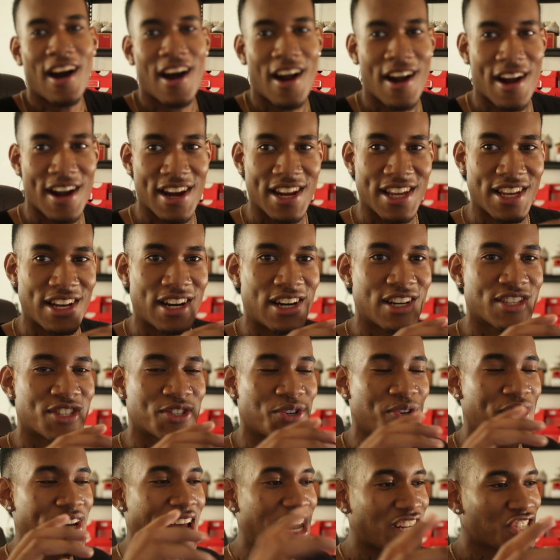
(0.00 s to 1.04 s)
Alright, y'all,
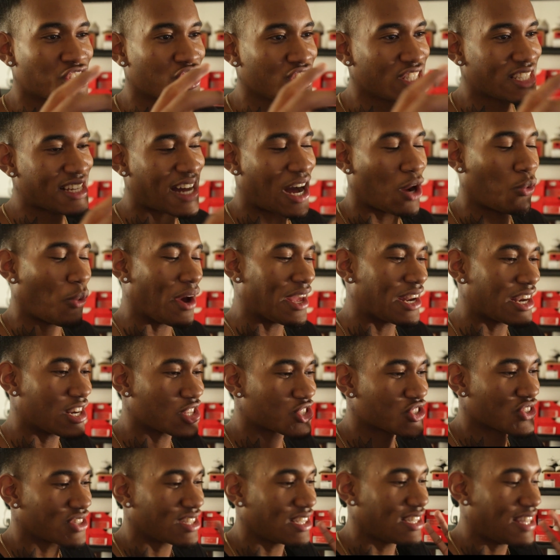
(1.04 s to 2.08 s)
so naturally I waited
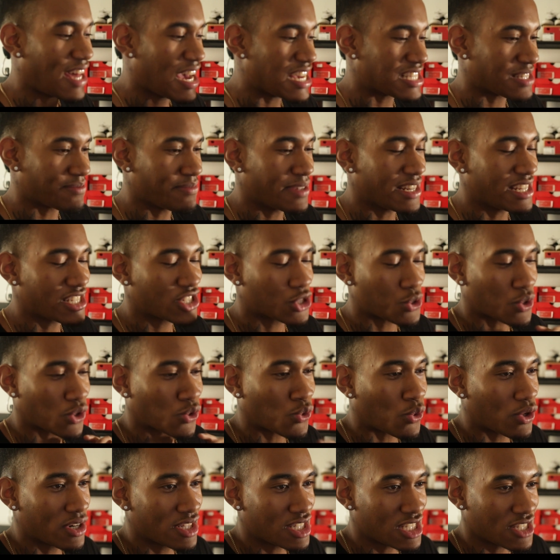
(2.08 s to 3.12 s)
until the last minute to
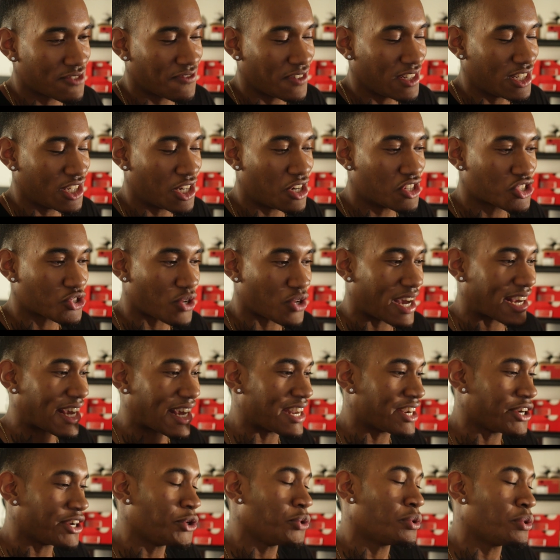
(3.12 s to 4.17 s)
record this video, so I
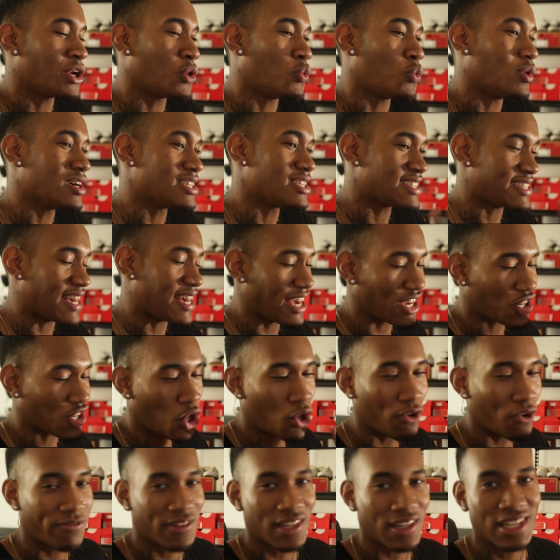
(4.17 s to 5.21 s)
gotta do it in one take.
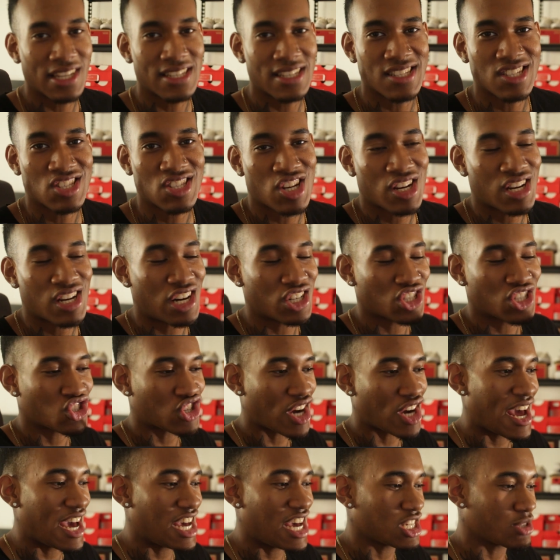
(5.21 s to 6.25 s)
Hopefully it doesn't turn out
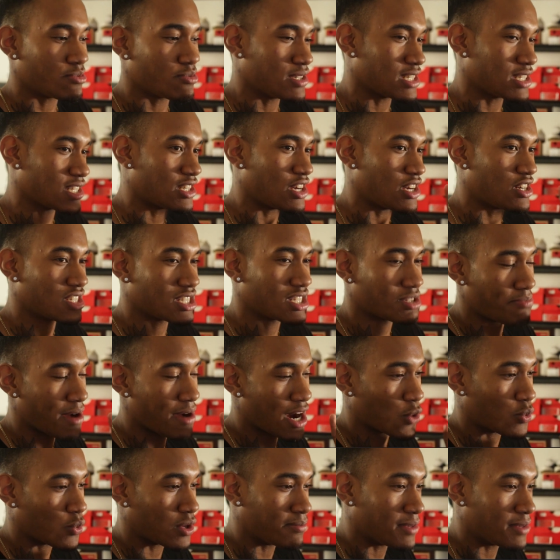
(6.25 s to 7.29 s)
trash, but you know, just
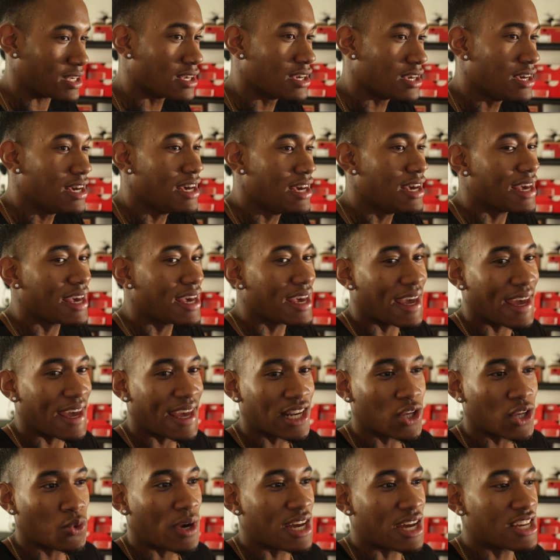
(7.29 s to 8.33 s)
bear with me.
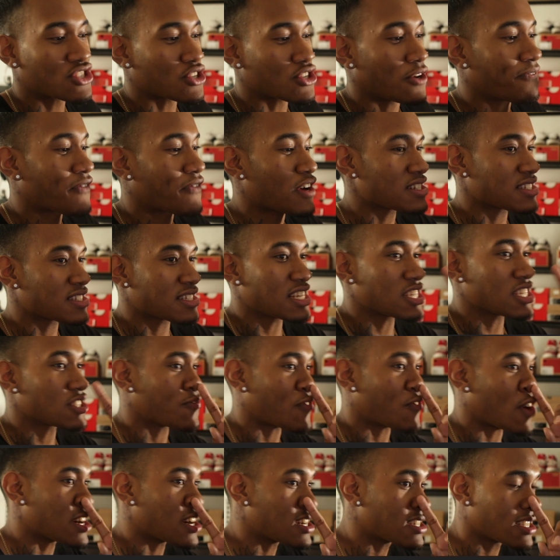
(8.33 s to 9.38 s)
Anyway, so first things
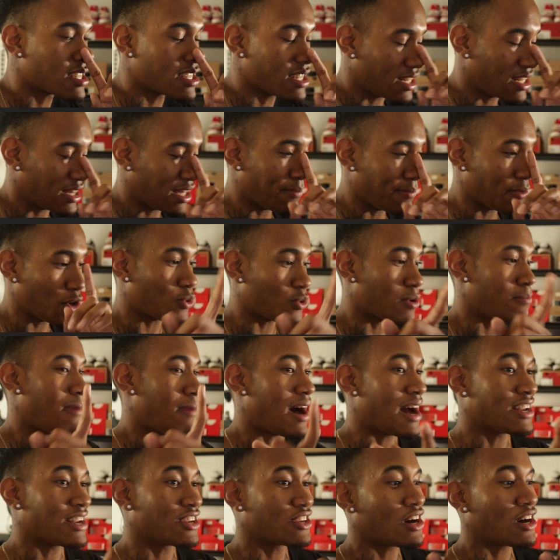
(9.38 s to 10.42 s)
first, let me
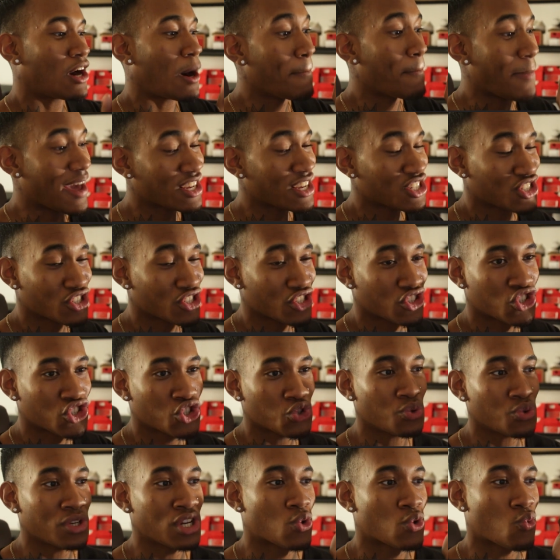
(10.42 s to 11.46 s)
remind y'all, make sure you're
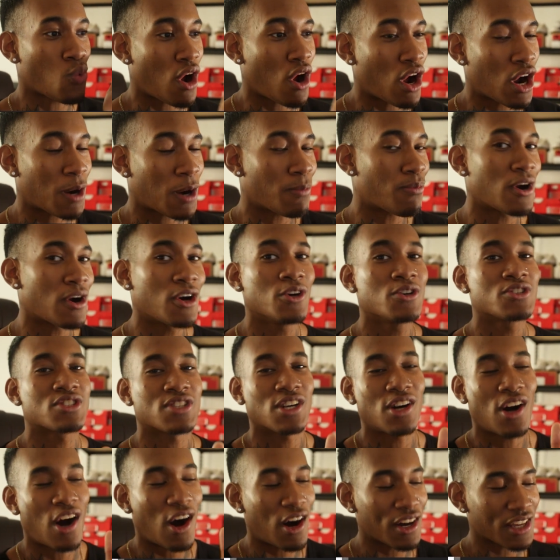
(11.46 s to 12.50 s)
shooting raw, bro.
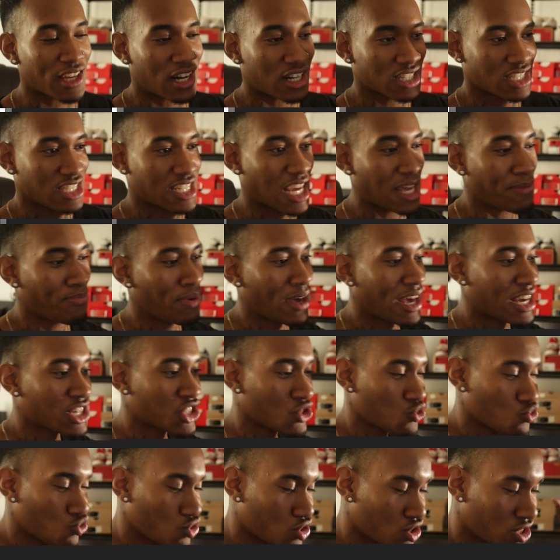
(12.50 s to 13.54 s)
So all y'all JPEG
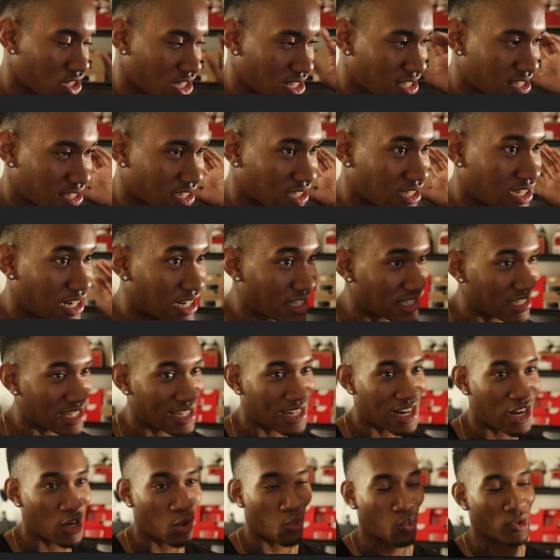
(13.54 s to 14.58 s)
shooters need to cut
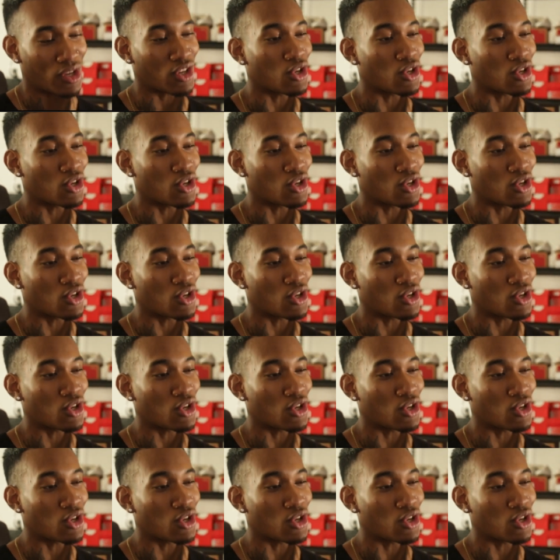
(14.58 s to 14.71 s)
that out.